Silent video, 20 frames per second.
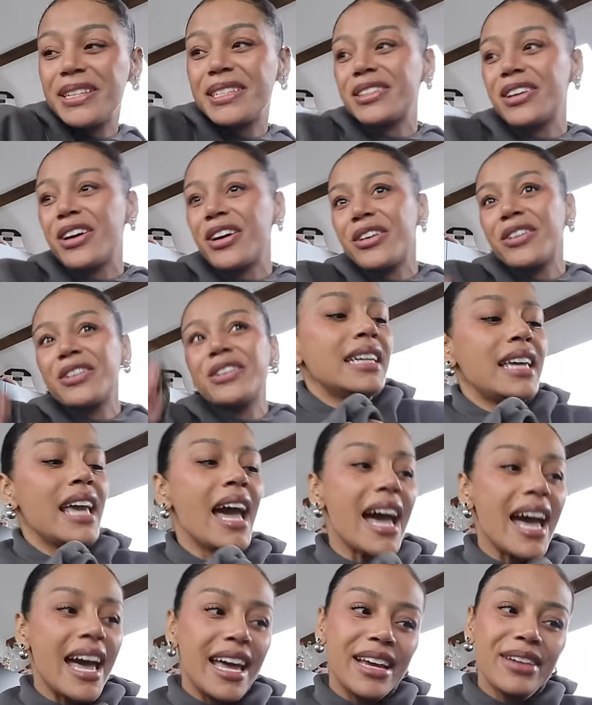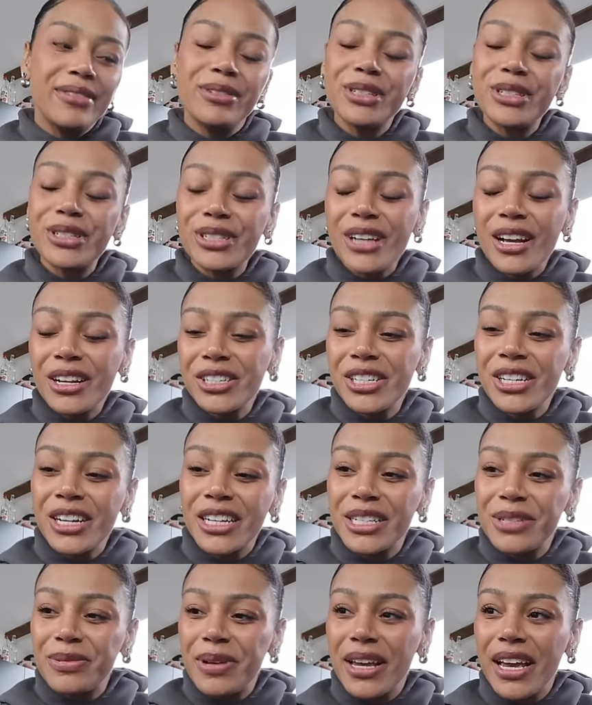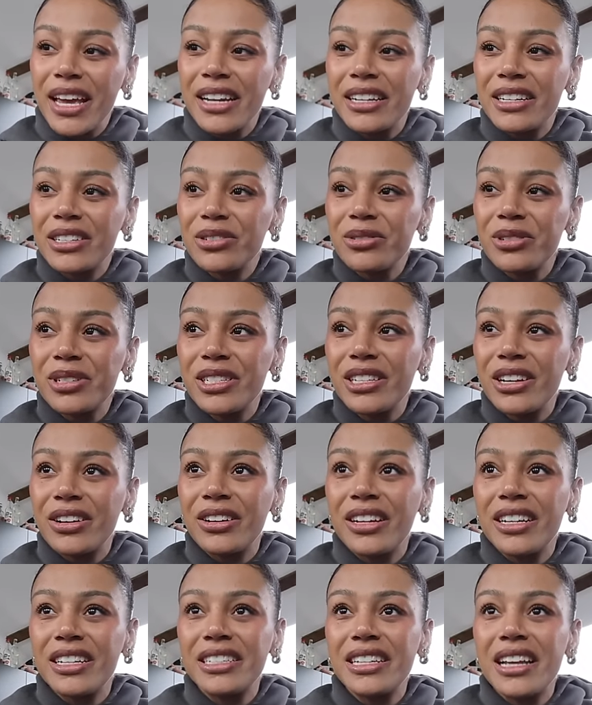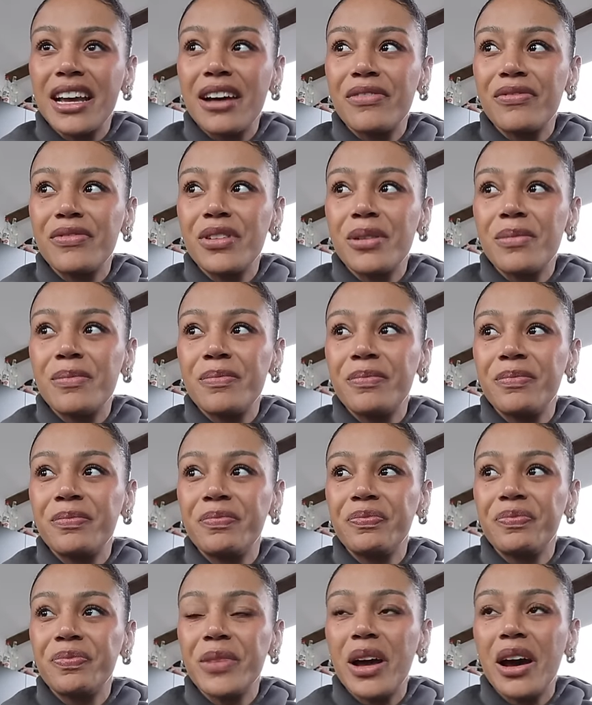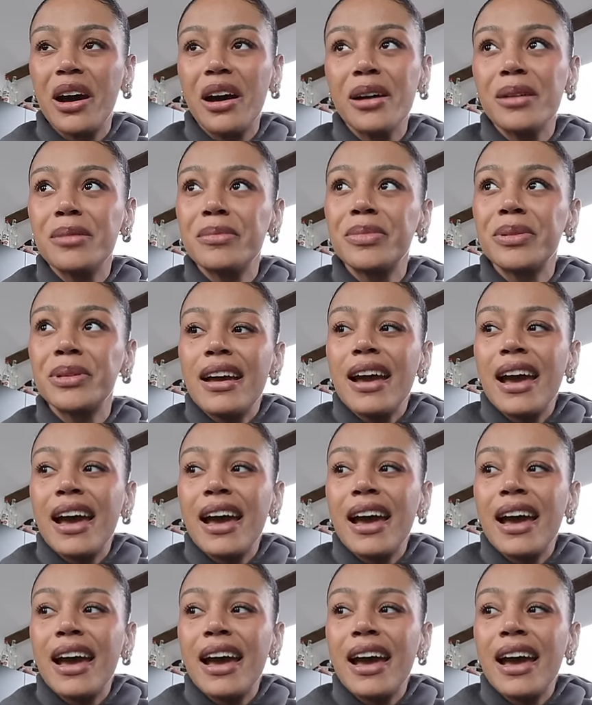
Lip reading: So yeah, it was such a nice weekend. It's always so nice to have them up.